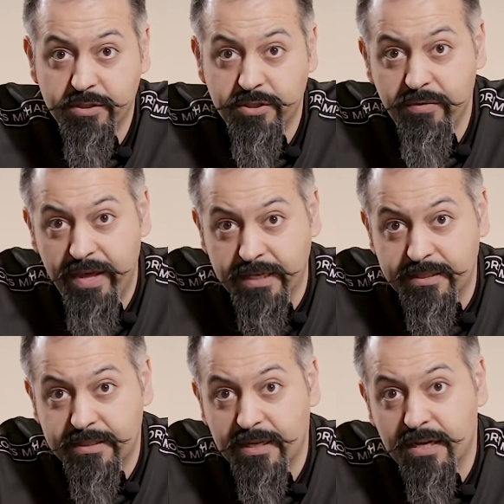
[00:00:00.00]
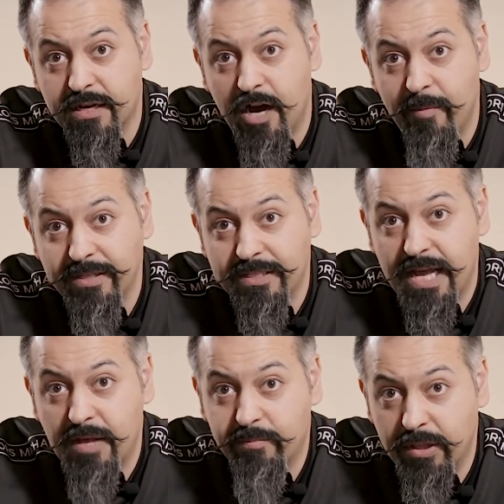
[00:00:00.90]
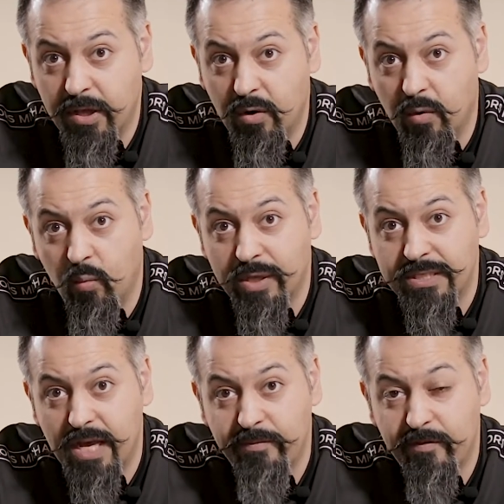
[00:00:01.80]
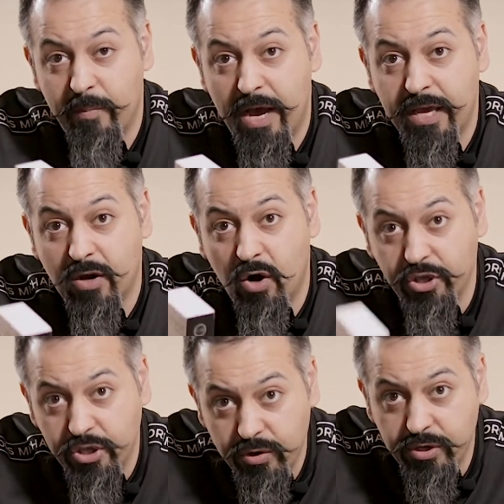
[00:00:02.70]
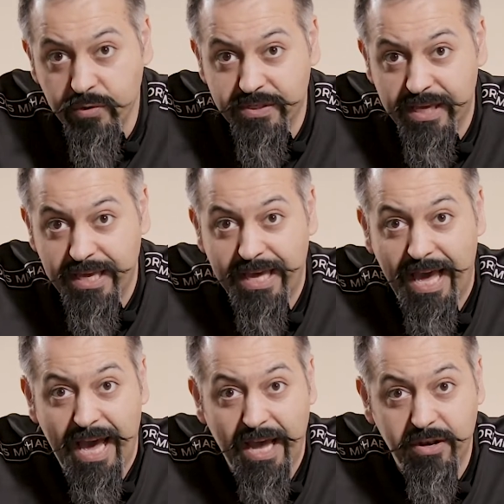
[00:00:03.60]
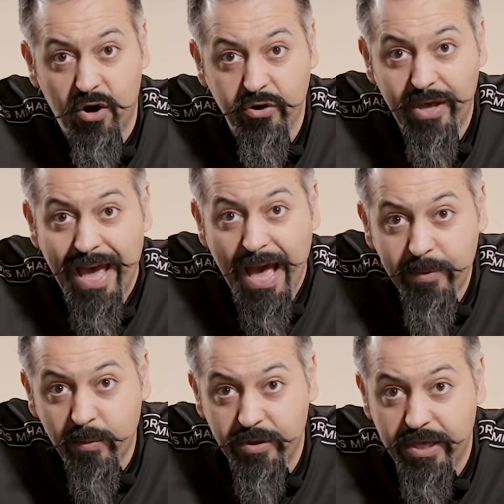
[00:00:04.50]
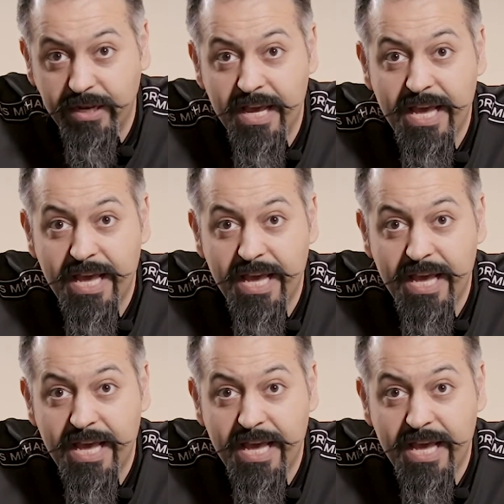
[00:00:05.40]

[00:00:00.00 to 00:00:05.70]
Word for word: do this. Comment down below, what type of mic are you using and are you happy with it?